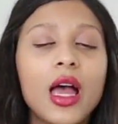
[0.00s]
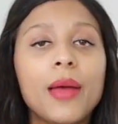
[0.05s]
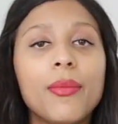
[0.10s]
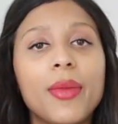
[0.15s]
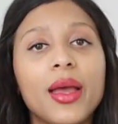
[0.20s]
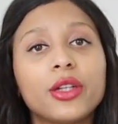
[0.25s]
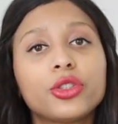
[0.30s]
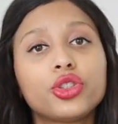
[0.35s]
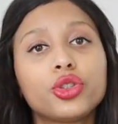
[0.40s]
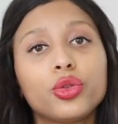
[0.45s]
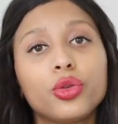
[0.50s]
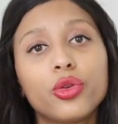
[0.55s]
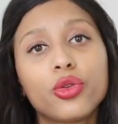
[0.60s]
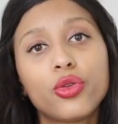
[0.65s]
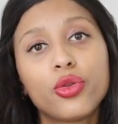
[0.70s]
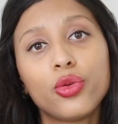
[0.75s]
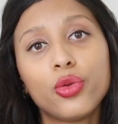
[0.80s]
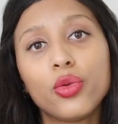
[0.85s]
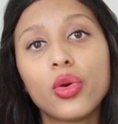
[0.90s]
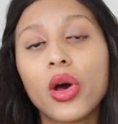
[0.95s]
make sure
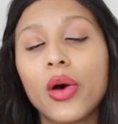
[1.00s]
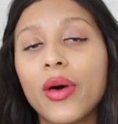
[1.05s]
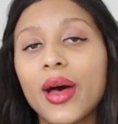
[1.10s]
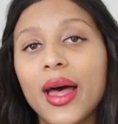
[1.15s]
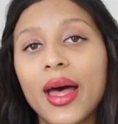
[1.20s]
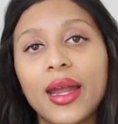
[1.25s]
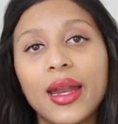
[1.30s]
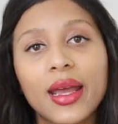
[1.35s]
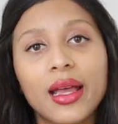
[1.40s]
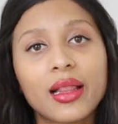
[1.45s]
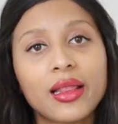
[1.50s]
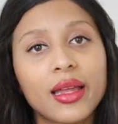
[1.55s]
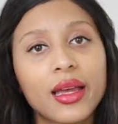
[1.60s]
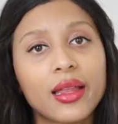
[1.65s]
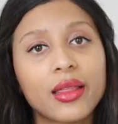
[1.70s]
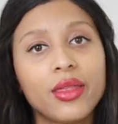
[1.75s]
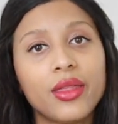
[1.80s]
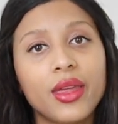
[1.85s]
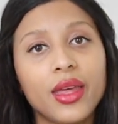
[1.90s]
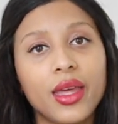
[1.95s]
to go ahead and
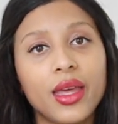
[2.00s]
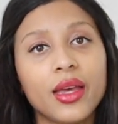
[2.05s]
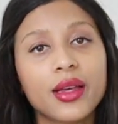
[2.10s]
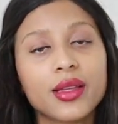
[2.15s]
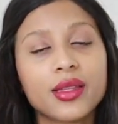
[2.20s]
click the